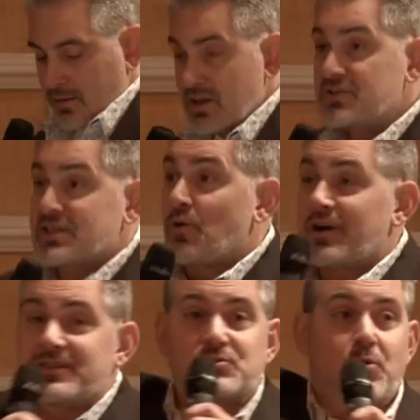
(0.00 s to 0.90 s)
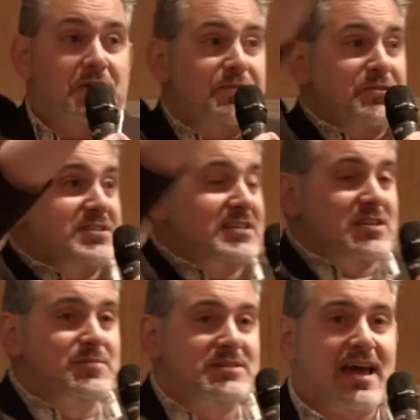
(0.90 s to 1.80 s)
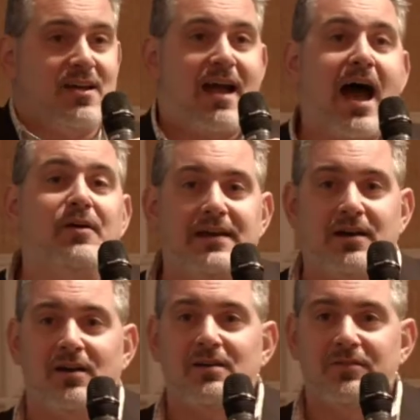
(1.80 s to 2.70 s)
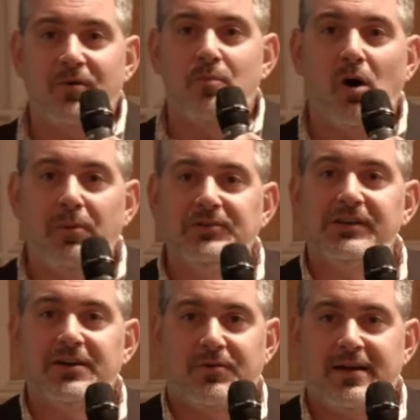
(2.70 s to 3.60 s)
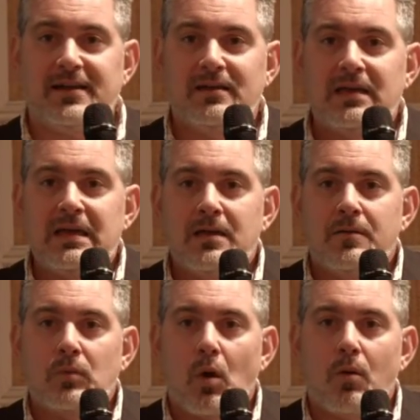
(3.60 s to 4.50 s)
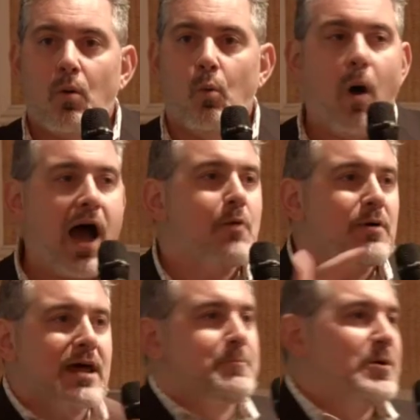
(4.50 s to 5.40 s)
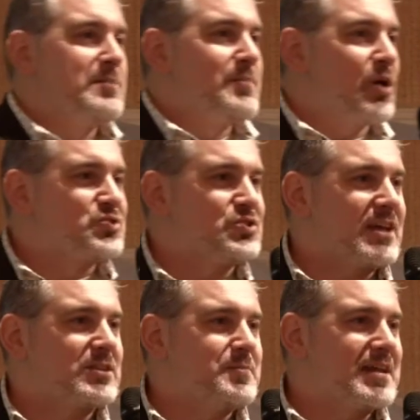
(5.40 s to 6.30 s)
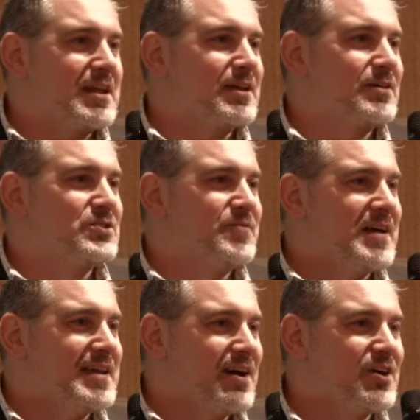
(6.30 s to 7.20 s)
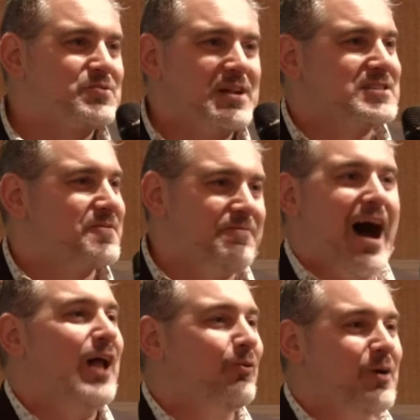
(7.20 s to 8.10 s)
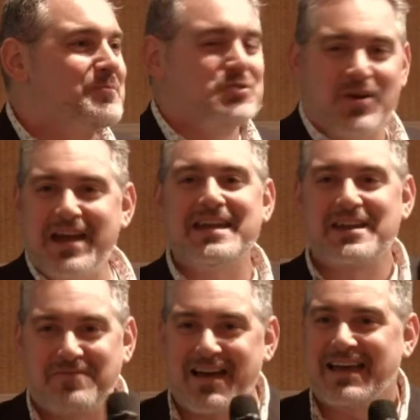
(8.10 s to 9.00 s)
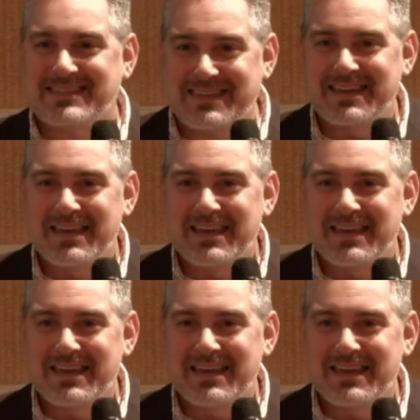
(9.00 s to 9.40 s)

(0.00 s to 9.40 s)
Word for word: using one of these wonderful systems that are out here for mobile delivery. Why would I put emotion at the beginning of those videos when it's a follow up training event?